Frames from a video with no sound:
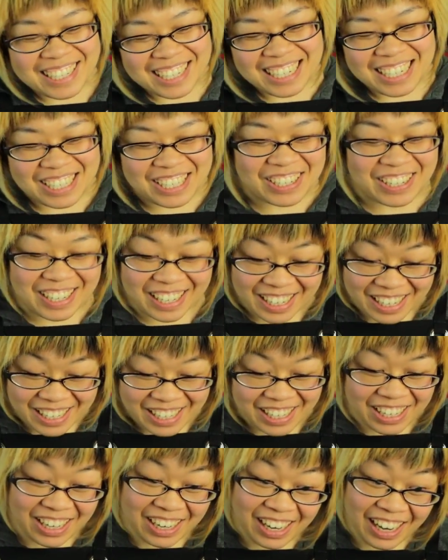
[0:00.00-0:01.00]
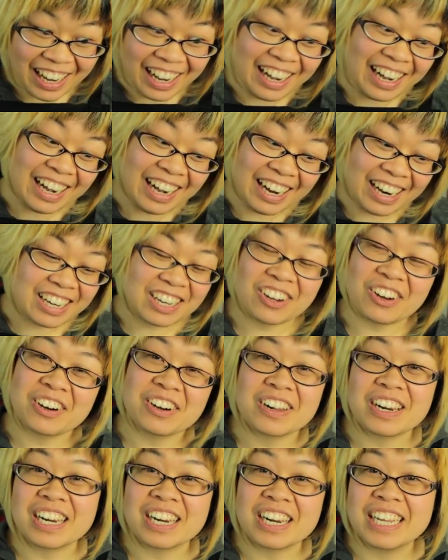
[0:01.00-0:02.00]
You get like, oh, or
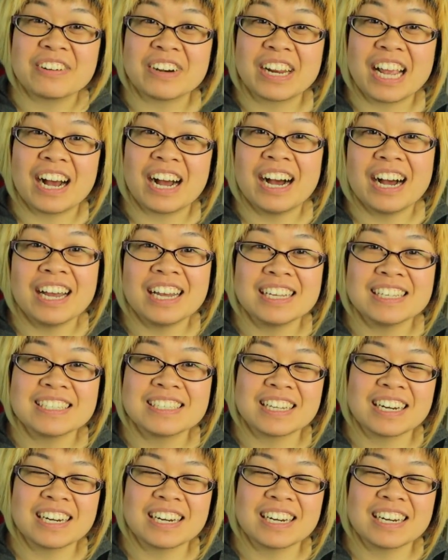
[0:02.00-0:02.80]
glittery eyes,